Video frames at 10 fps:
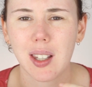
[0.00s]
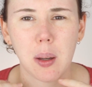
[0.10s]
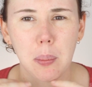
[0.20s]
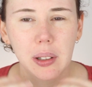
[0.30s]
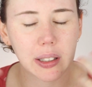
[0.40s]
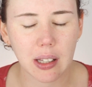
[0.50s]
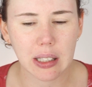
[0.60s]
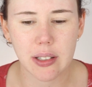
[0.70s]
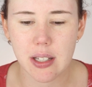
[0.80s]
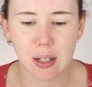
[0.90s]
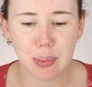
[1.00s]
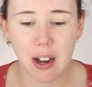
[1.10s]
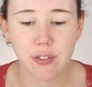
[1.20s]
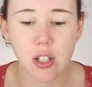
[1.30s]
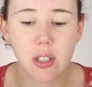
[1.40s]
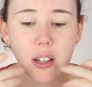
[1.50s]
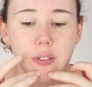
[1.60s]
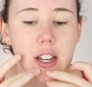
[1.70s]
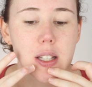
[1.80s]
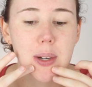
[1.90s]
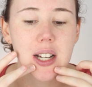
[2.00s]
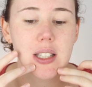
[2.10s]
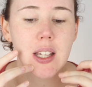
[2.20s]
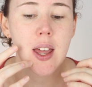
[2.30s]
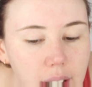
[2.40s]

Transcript: completely clears up after using a face mask.